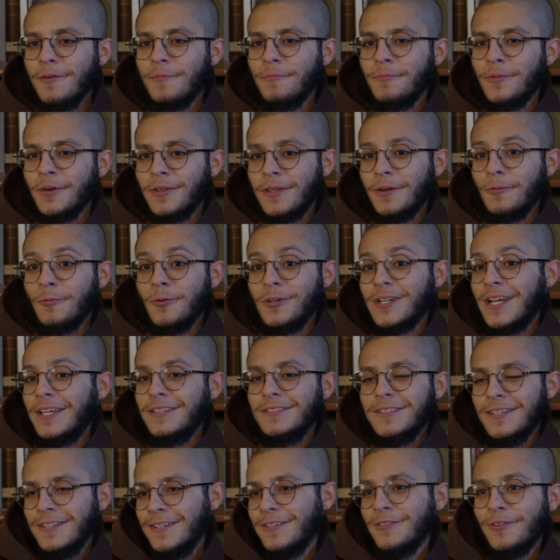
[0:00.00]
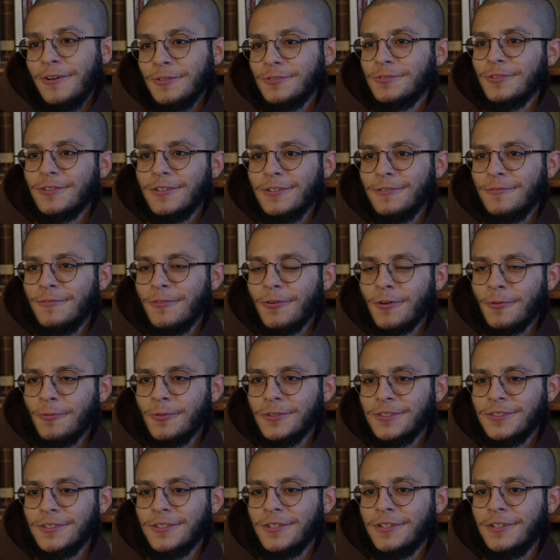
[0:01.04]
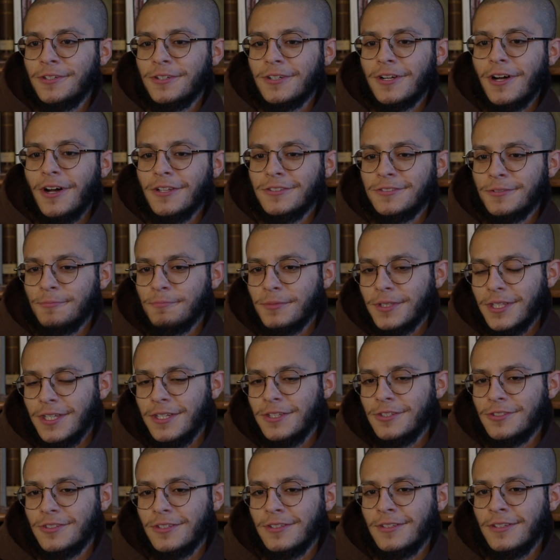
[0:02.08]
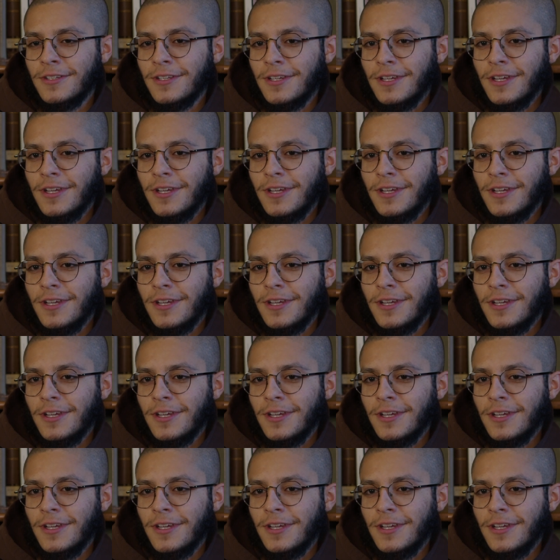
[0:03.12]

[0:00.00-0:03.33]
but then what I didn't know I was looking for was the contemplation.